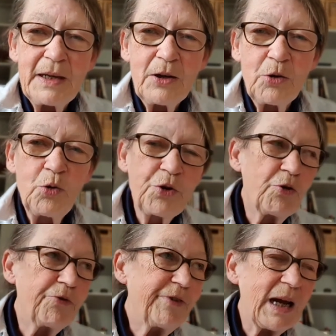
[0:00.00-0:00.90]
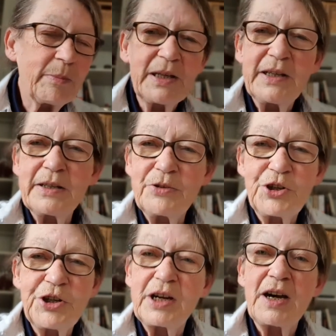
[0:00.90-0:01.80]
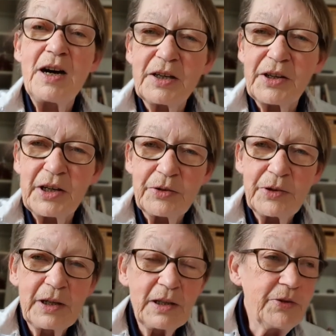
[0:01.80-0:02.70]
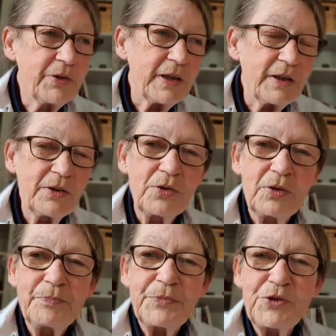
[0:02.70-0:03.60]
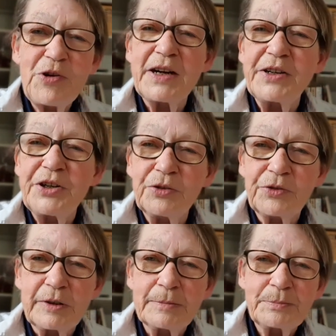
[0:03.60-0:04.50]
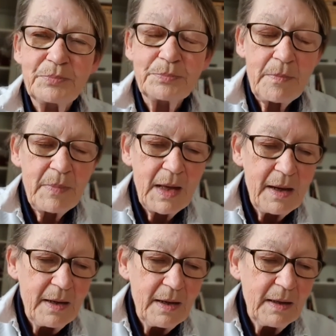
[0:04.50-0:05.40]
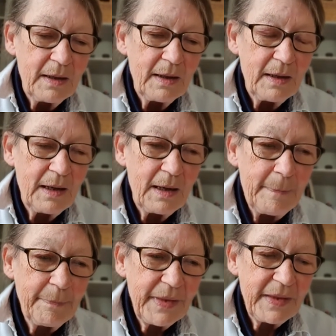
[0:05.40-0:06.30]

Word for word: all your family in Chicago, including your grandchildren. Um,